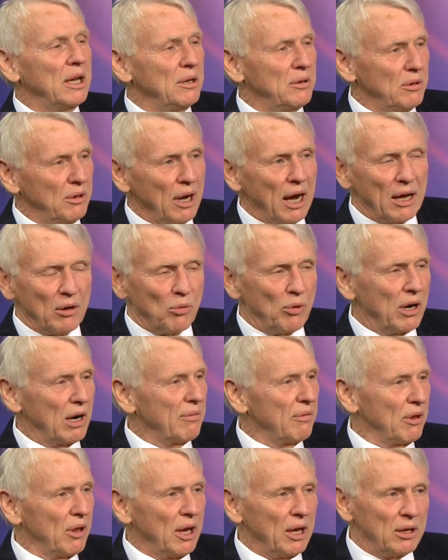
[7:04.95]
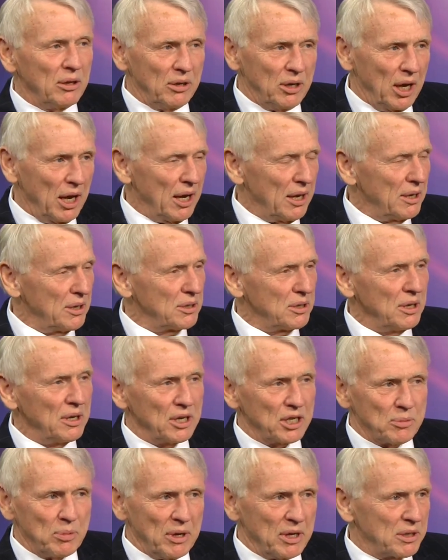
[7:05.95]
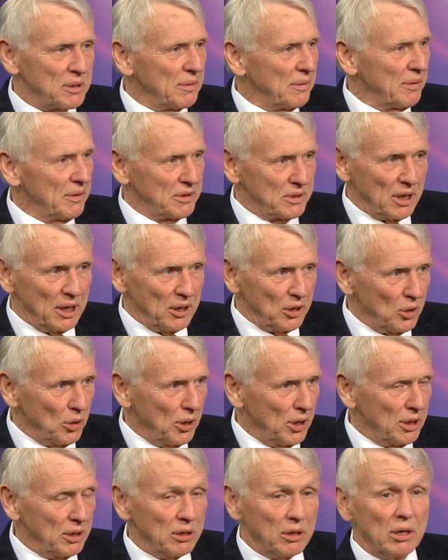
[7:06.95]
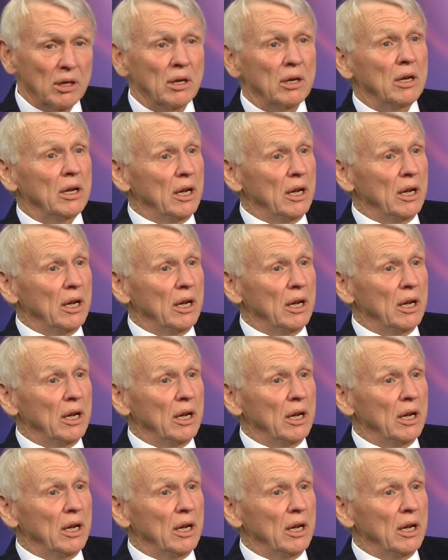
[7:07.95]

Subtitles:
They got whatever they could get as inexpensively as they could.